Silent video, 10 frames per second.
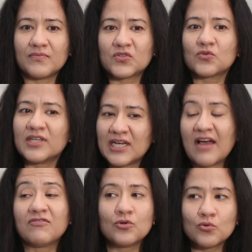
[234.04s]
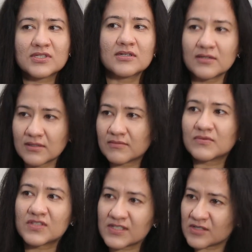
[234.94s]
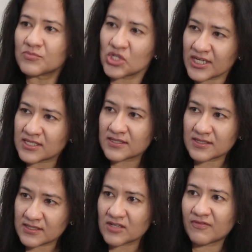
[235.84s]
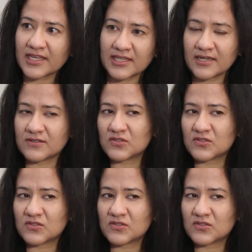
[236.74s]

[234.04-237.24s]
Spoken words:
So they'll have to do certain system changes and stuff like that.